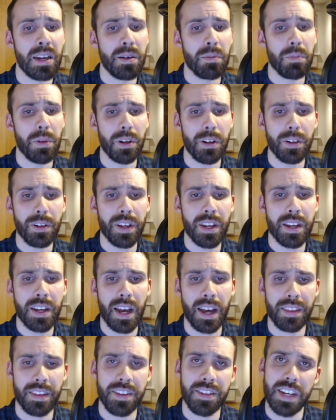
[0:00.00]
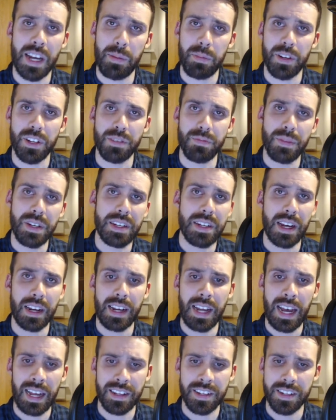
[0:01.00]
But looking at the Japanese media
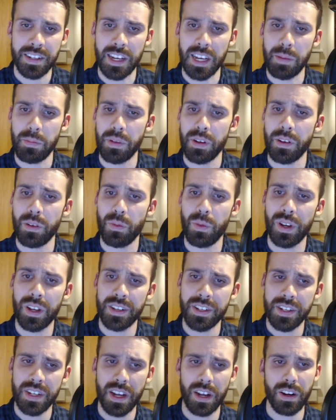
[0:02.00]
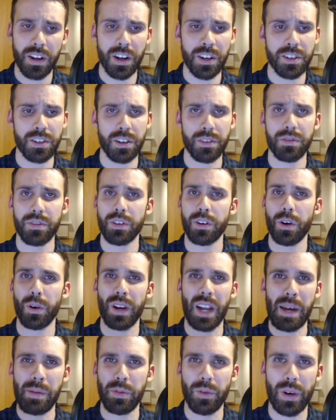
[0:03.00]
landscape, we can see a lot of
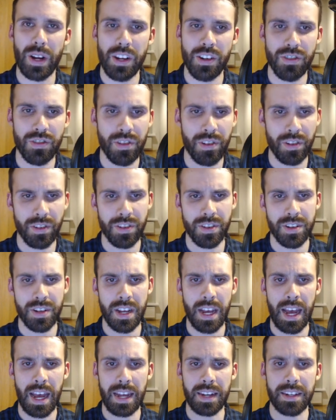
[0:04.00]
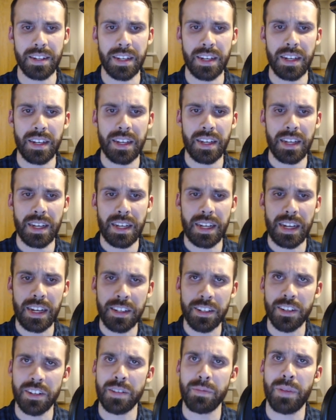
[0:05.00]
collaborations and
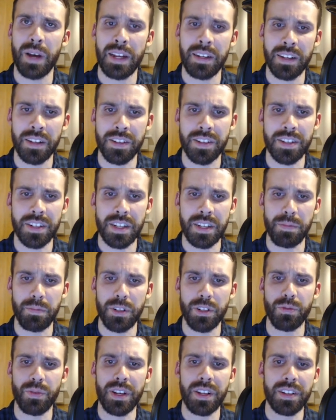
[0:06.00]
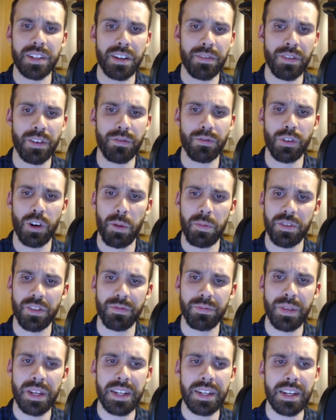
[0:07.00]
interdependency between different forms
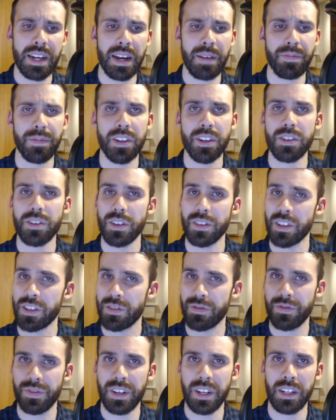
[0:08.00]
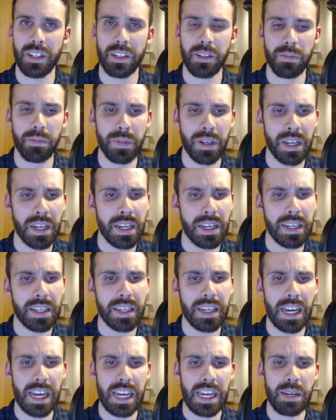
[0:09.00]
of media, such as film,
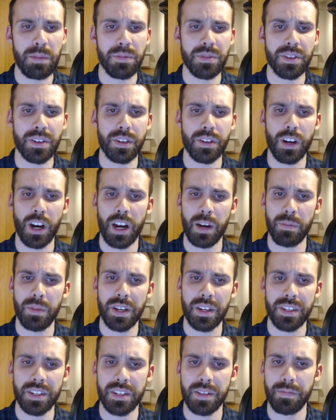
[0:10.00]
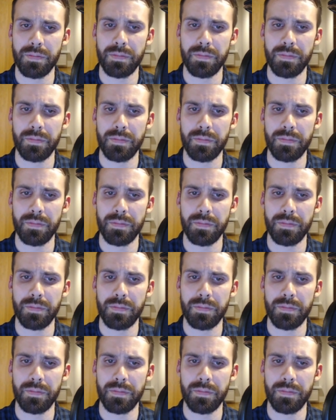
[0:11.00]
games, comics,